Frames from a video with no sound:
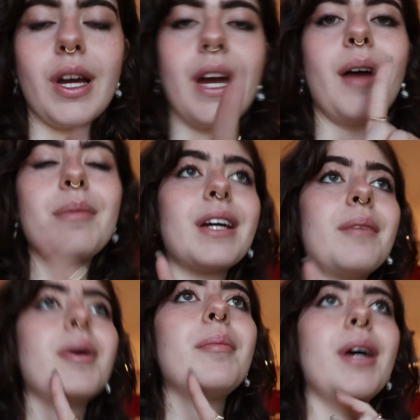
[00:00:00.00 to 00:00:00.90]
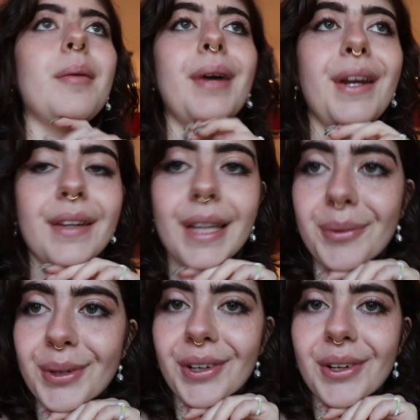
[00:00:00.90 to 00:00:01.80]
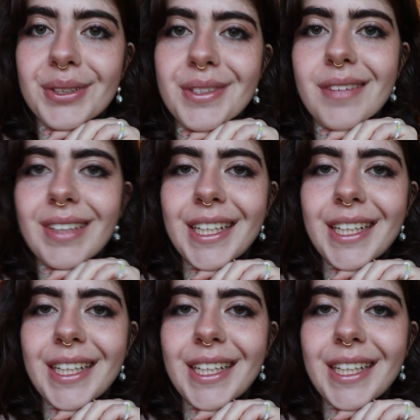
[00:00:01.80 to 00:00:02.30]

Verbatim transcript: Okay, I'm gonna get my mom and we're gonna go to the